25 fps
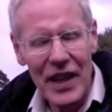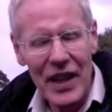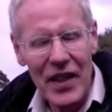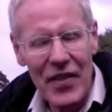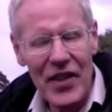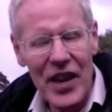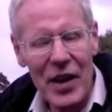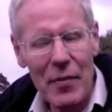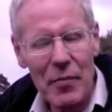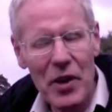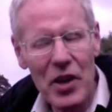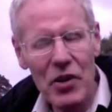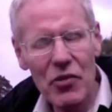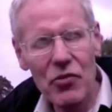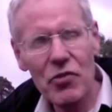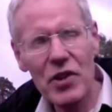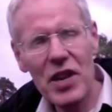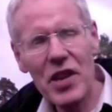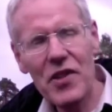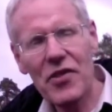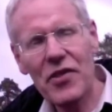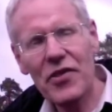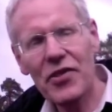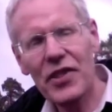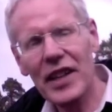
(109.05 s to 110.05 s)
Then we
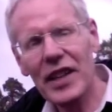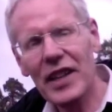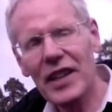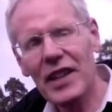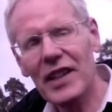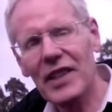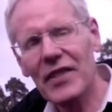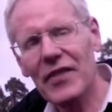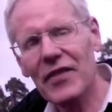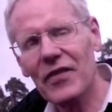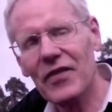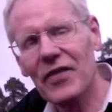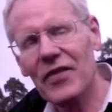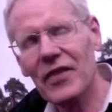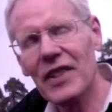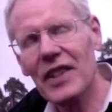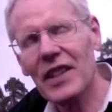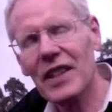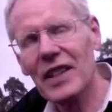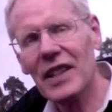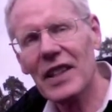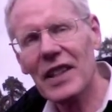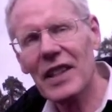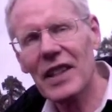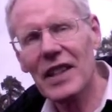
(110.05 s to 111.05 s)
rethink
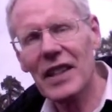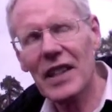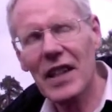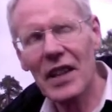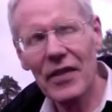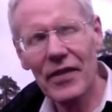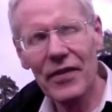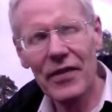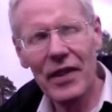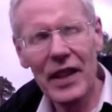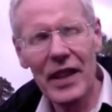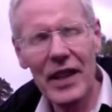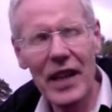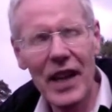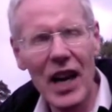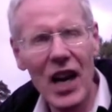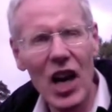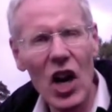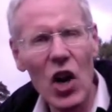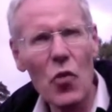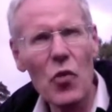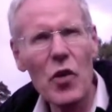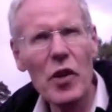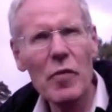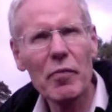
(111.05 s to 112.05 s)
carefully
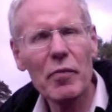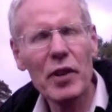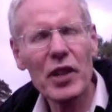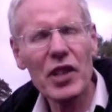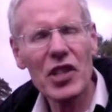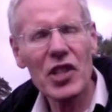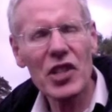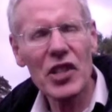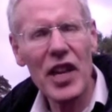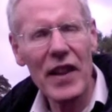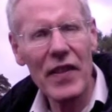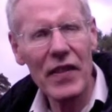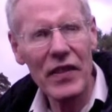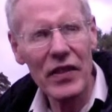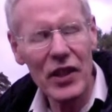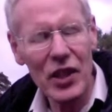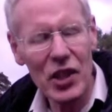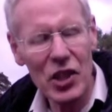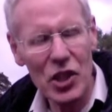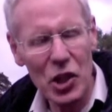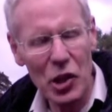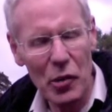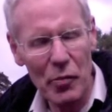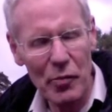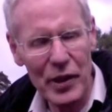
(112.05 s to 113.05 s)
how we present the
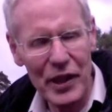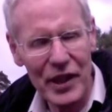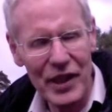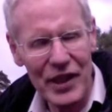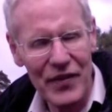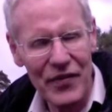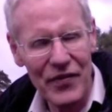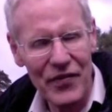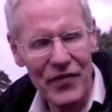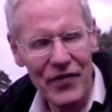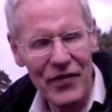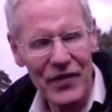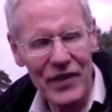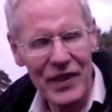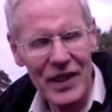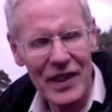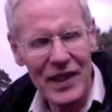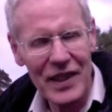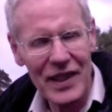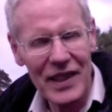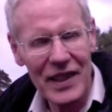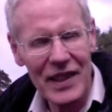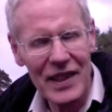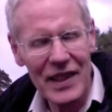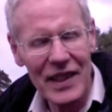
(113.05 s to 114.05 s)
topic
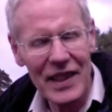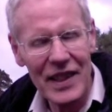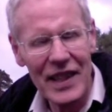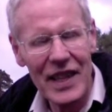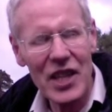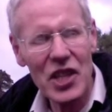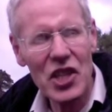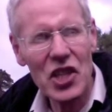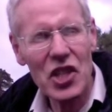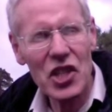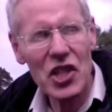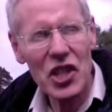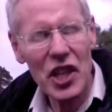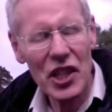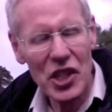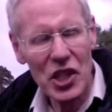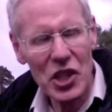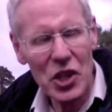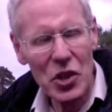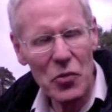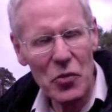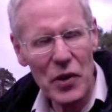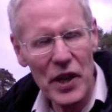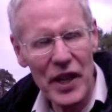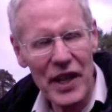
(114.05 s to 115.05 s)
in such
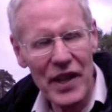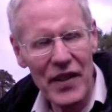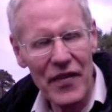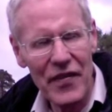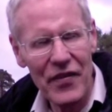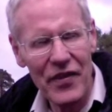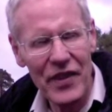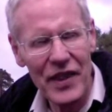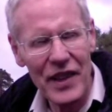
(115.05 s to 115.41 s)
a way